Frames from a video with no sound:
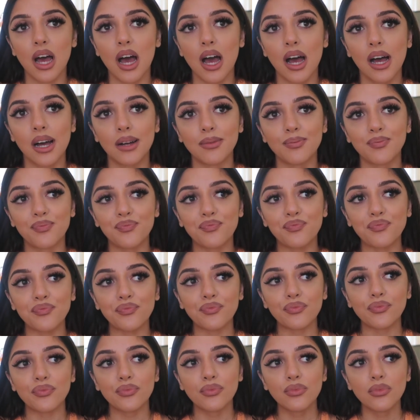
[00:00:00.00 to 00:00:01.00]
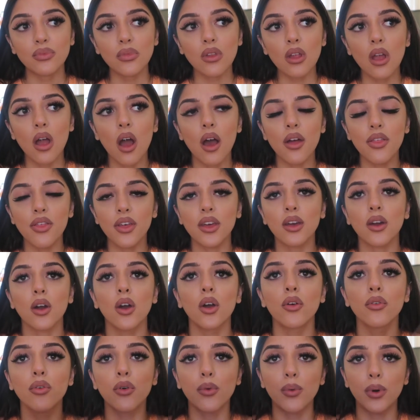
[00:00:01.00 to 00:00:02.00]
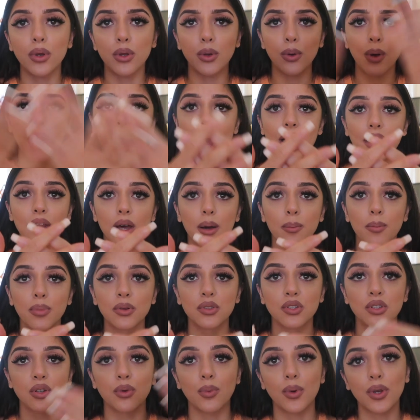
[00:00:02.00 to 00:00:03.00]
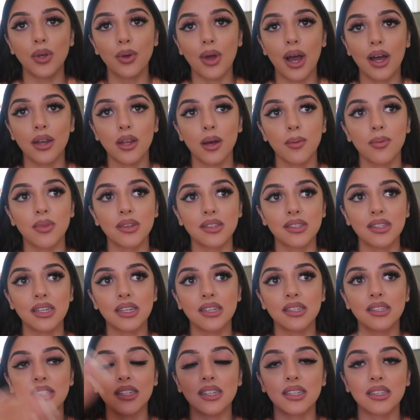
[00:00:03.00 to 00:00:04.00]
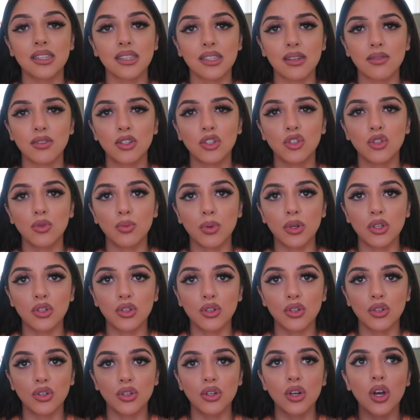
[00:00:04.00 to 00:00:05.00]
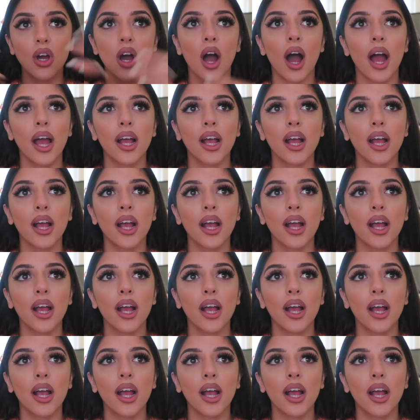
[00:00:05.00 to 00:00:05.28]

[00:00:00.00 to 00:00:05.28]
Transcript: I think overall, when you add up the 60 and the 72.2,